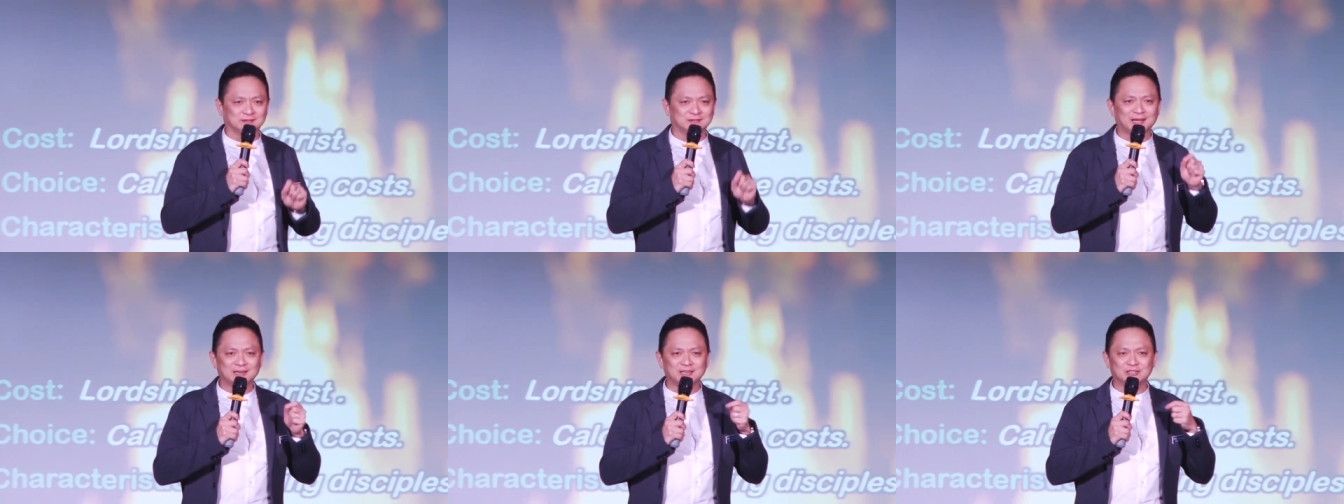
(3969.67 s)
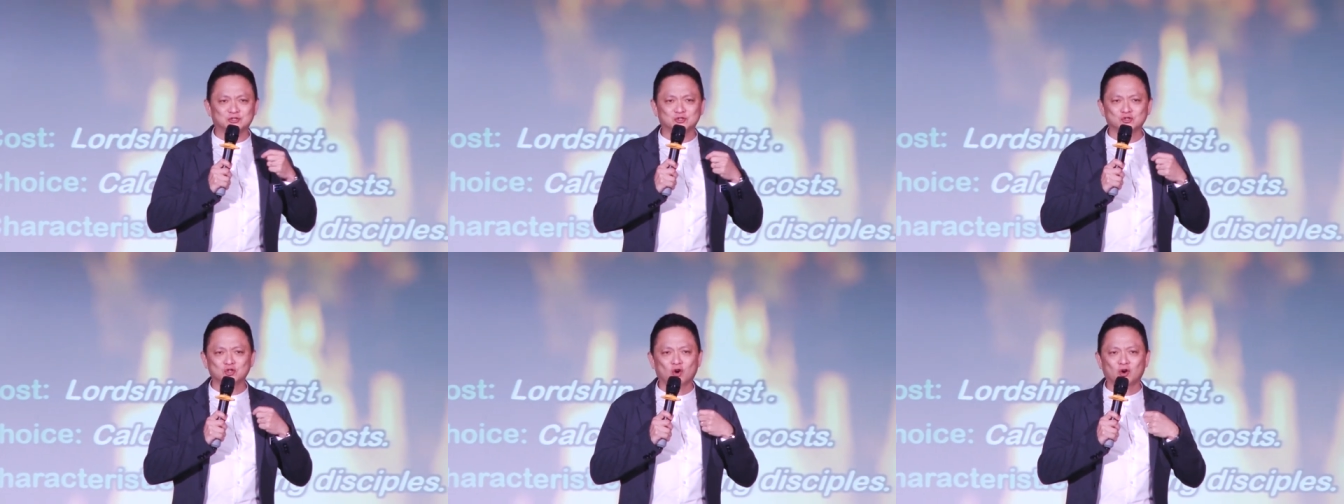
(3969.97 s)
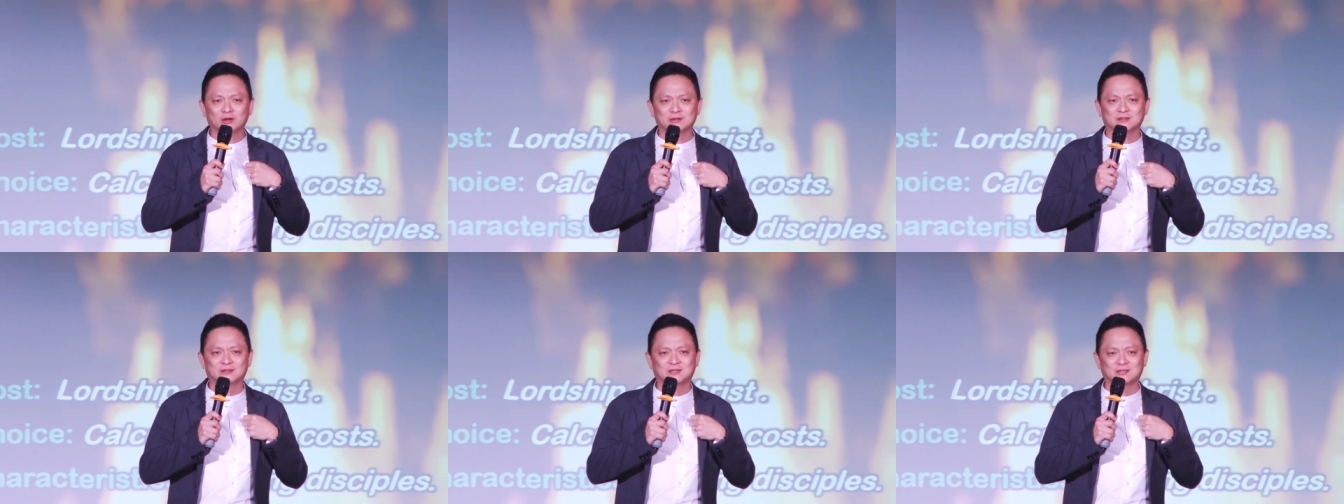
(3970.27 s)
that is
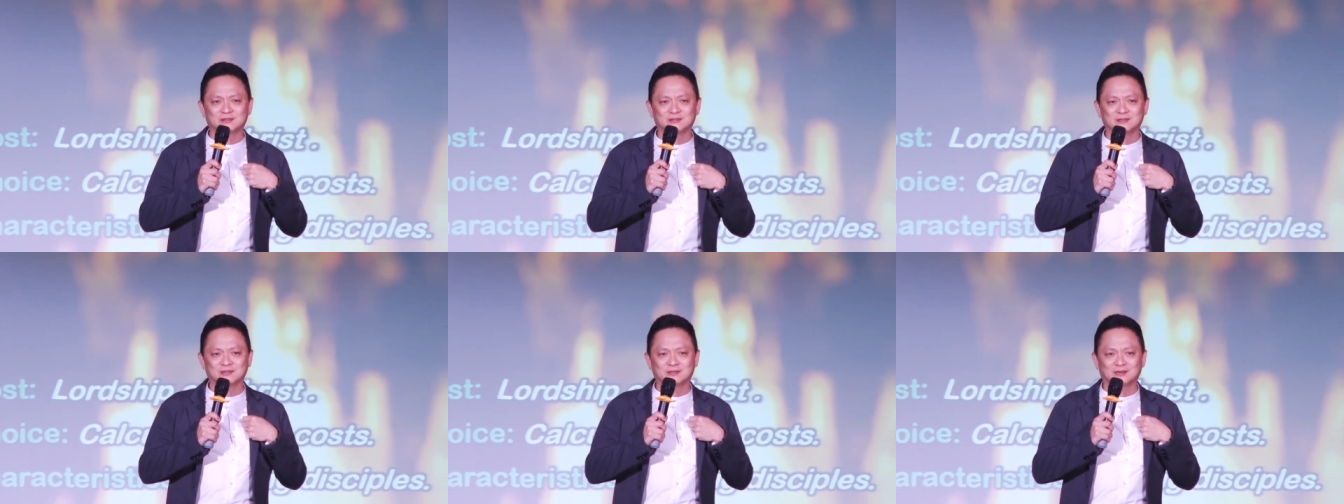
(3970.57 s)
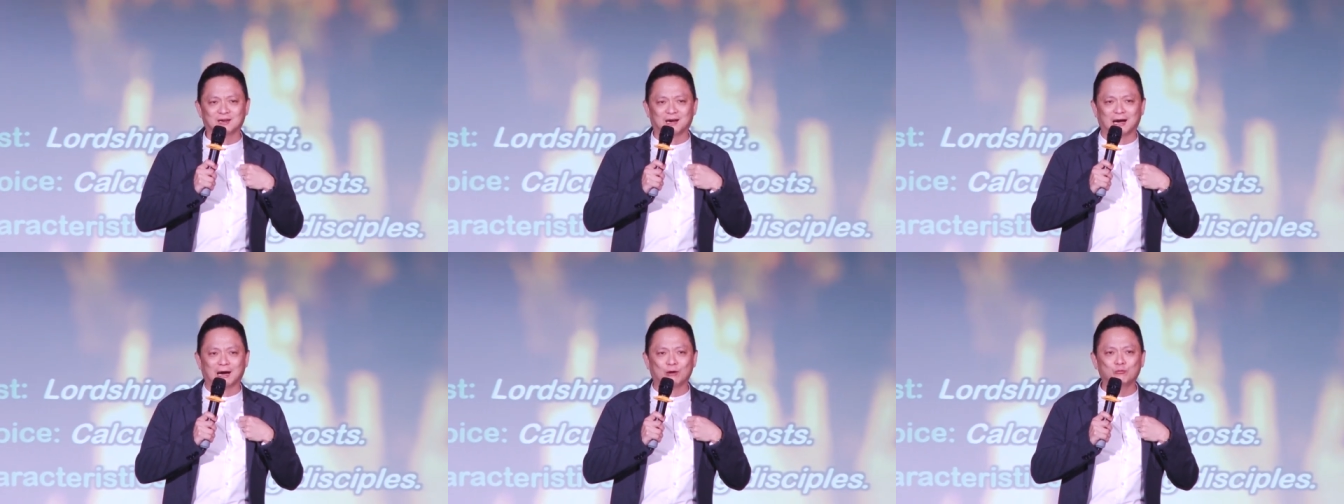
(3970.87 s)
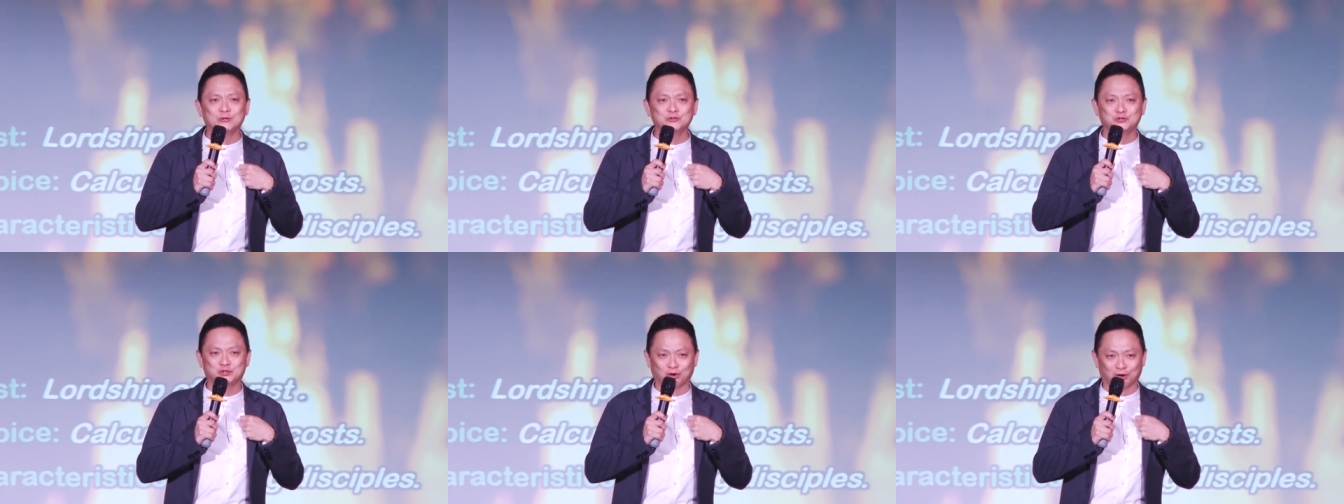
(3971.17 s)
not
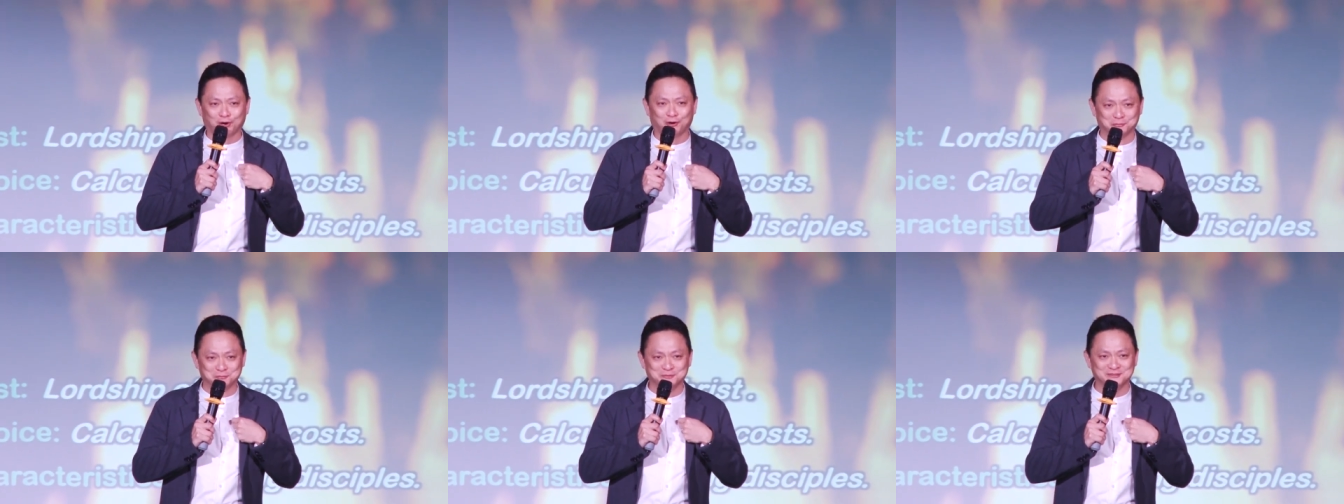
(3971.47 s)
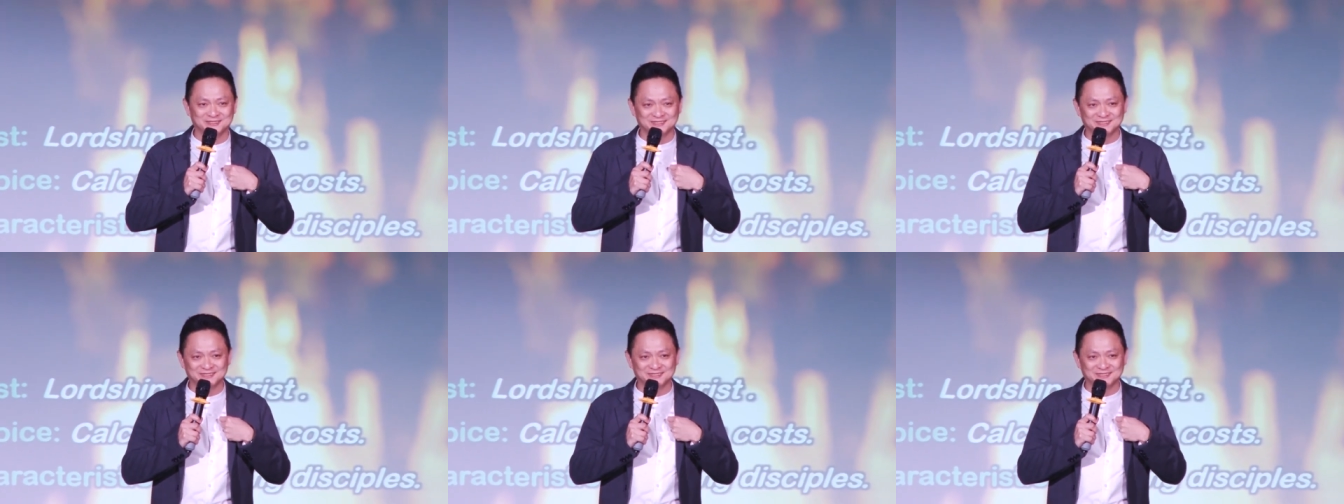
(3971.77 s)
our job.